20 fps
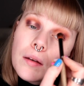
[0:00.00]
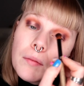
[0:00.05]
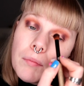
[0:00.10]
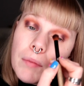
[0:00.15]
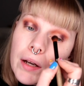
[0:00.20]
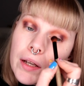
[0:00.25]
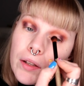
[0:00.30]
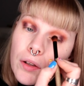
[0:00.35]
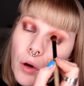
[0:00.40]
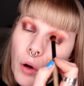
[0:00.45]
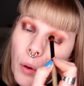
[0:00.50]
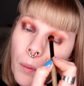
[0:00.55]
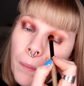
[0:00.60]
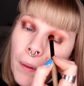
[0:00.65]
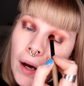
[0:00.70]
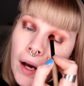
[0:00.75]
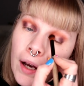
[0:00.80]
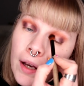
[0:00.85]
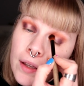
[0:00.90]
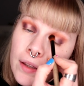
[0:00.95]
my
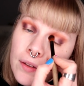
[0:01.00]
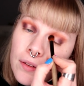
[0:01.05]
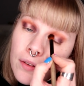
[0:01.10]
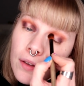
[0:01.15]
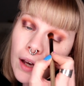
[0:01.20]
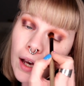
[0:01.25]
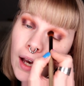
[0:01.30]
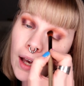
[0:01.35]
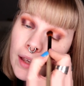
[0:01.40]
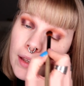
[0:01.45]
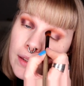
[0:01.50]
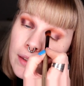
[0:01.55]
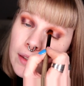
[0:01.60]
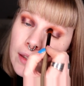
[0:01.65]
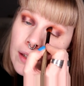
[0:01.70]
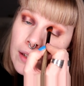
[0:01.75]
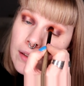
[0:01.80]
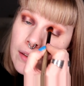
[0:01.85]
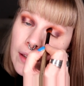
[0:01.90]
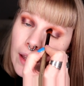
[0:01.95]
no-buy, so I
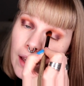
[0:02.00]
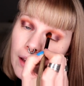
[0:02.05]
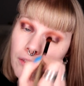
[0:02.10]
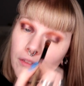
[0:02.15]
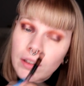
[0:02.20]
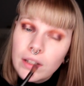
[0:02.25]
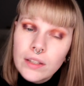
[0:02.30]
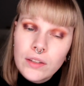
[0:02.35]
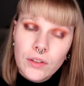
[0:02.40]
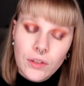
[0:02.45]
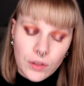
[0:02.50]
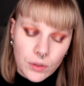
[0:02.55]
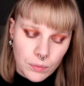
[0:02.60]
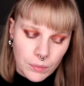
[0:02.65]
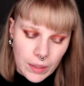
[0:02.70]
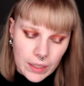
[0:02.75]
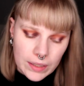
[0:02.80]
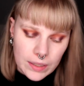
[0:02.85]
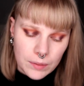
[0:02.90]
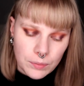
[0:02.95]
didn't have any new
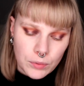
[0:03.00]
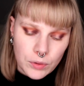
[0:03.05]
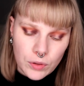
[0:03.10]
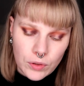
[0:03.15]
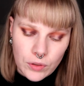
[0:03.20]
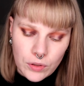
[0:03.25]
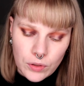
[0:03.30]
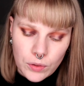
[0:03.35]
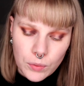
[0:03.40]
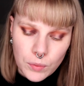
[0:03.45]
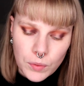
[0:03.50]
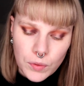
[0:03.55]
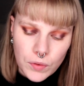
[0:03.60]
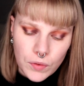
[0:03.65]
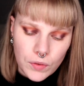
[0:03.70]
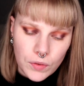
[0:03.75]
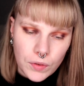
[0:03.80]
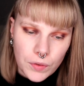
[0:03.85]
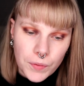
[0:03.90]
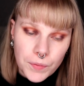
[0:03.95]
makeup to
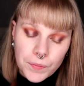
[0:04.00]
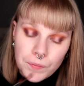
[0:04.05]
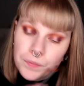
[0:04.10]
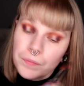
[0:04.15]
use.